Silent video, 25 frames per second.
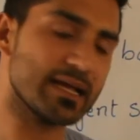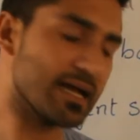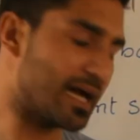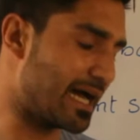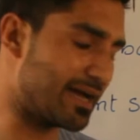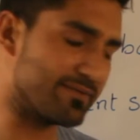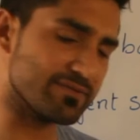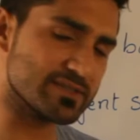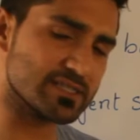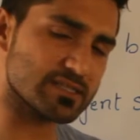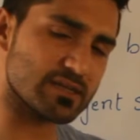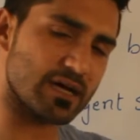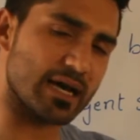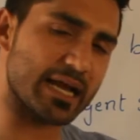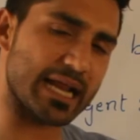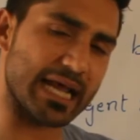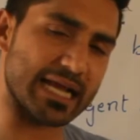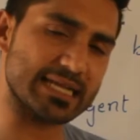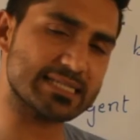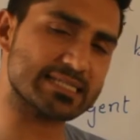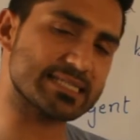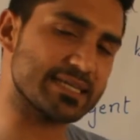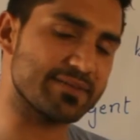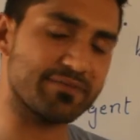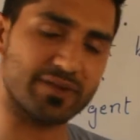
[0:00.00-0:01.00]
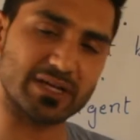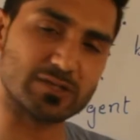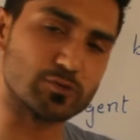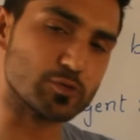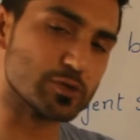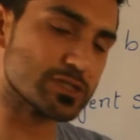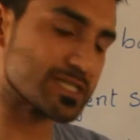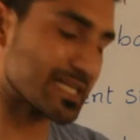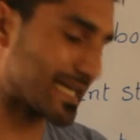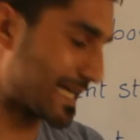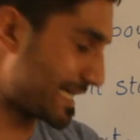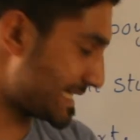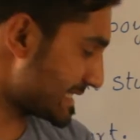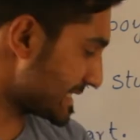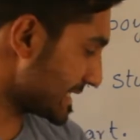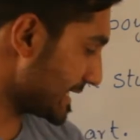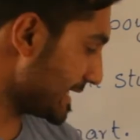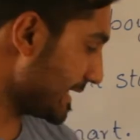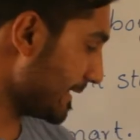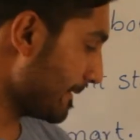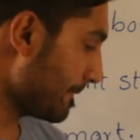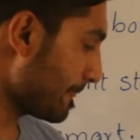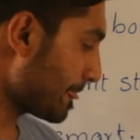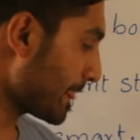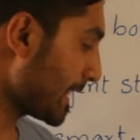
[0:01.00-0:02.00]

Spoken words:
I was not active, I was lazy.